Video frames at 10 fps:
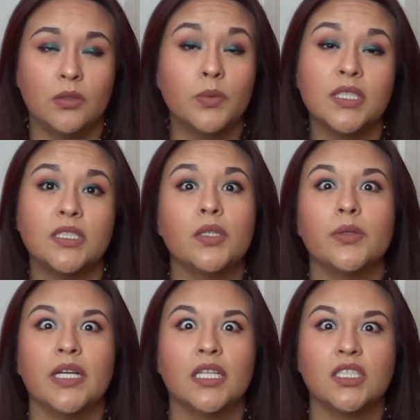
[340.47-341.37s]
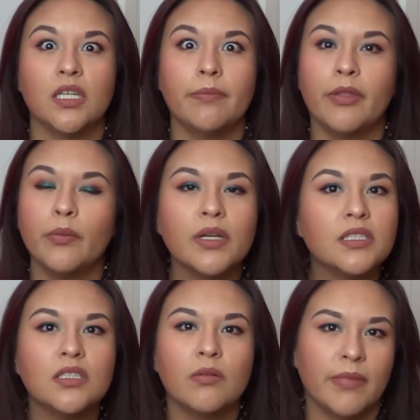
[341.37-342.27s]
there was no ketchup, there
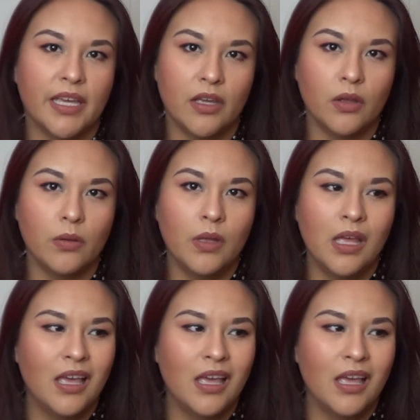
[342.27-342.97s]
was no mayo.